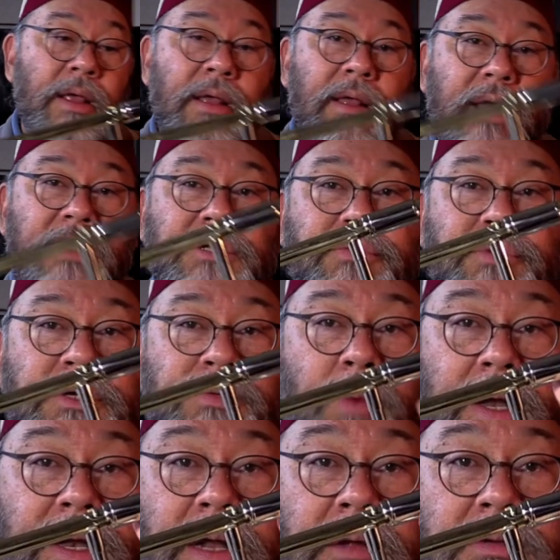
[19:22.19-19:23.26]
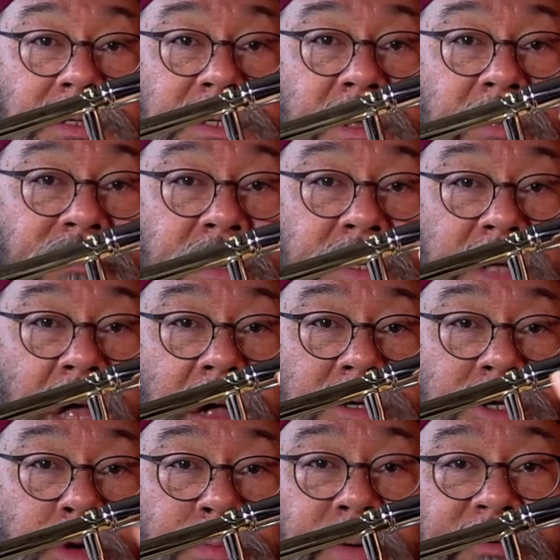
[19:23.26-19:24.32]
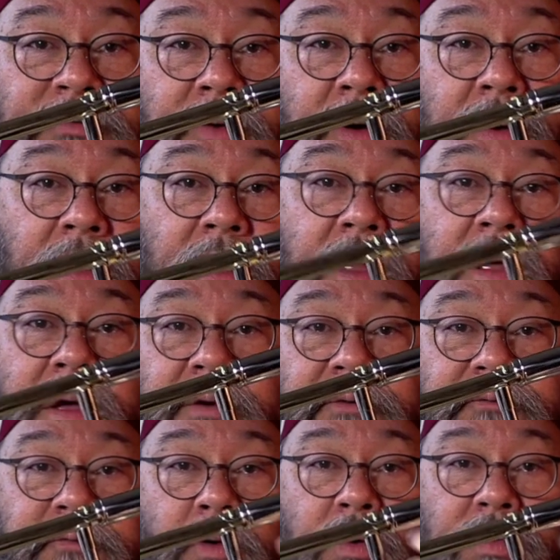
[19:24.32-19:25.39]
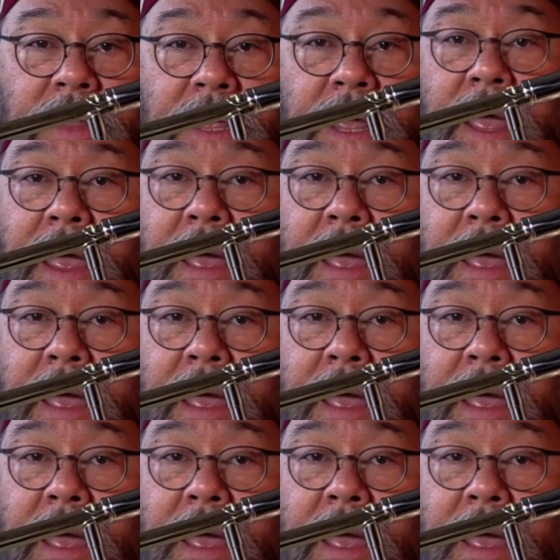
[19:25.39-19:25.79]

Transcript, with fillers: That's the reason why nickel silver is also preferred for the